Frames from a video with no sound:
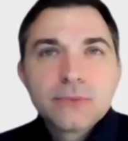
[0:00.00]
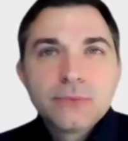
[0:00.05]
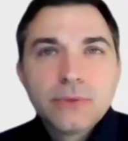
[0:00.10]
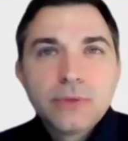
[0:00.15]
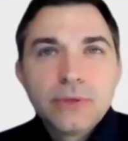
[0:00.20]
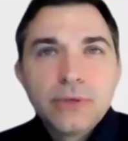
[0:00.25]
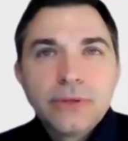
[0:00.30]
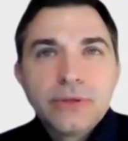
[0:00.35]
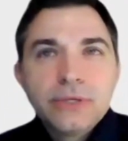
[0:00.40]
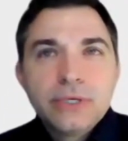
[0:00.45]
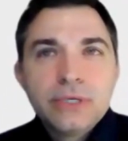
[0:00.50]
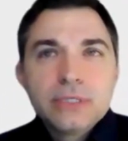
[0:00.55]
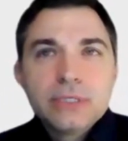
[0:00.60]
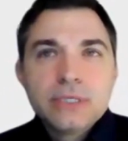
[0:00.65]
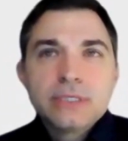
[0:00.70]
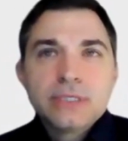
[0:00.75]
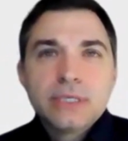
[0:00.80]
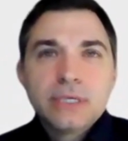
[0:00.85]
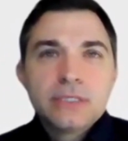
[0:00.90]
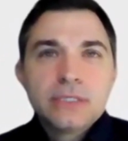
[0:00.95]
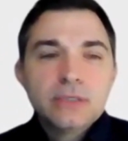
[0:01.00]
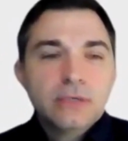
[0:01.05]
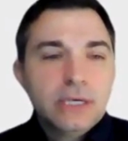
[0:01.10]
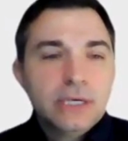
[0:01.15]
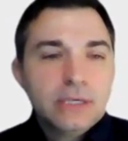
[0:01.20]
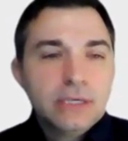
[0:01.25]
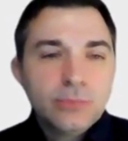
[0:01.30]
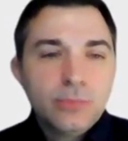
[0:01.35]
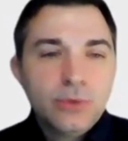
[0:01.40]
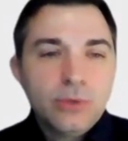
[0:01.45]
one of the things that sets you
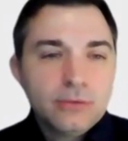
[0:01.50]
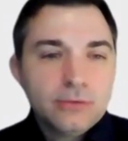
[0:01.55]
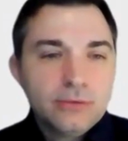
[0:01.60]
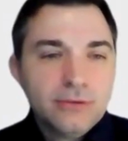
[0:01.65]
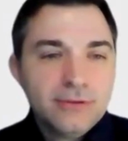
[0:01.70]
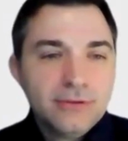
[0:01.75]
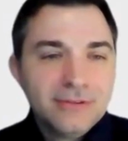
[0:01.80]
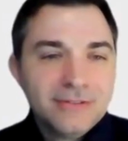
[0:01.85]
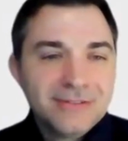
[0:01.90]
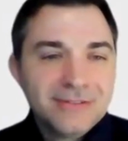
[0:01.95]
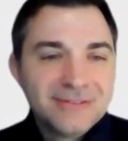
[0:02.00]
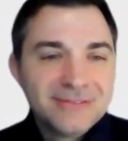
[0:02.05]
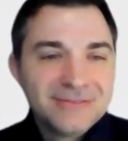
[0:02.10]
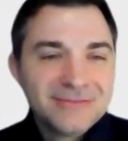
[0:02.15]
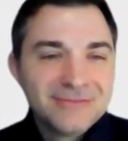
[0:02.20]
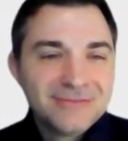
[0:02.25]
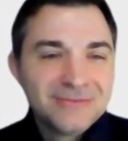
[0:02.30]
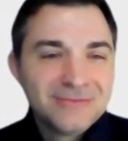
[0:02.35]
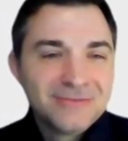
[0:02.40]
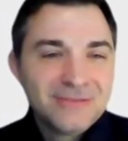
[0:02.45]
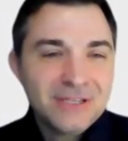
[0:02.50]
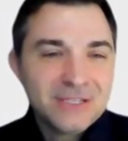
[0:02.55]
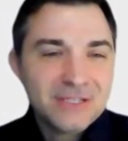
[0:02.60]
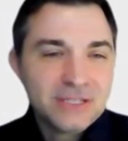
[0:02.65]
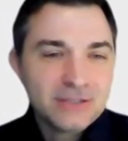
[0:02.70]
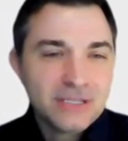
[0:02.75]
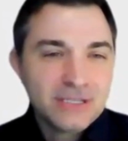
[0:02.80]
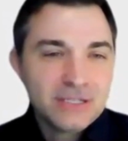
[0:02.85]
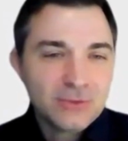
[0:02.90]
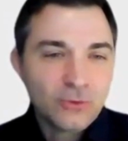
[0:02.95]
guys apart as
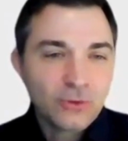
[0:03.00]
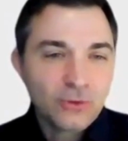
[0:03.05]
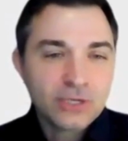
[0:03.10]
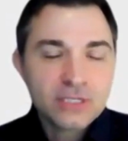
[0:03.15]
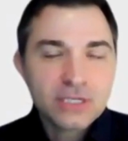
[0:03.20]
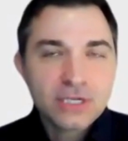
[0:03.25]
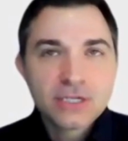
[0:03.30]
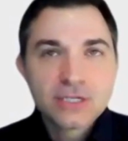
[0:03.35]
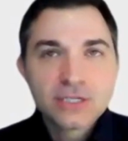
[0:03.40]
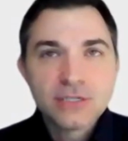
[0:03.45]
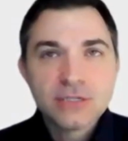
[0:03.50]
an organization.